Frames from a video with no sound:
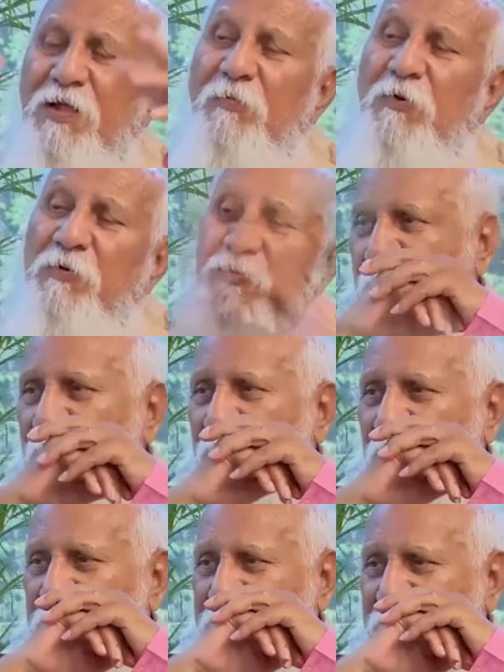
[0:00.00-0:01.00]
you will come out of
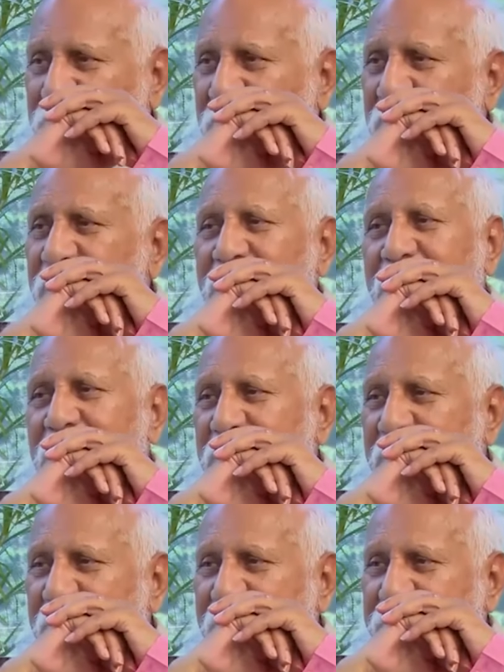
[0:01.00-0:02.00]
alcoholism or any
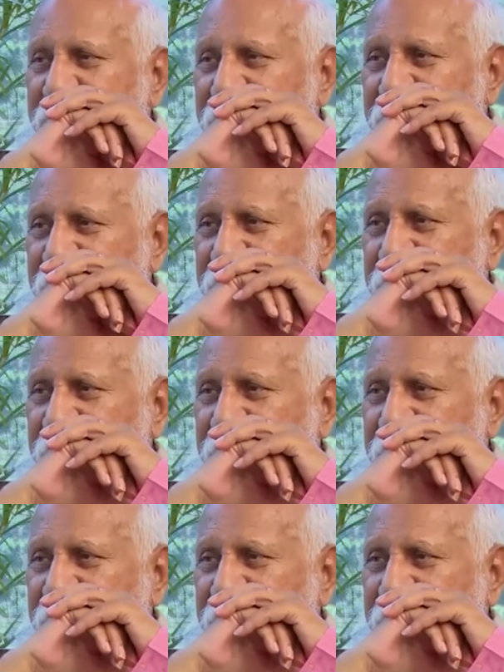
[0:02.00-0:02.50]
other addiction.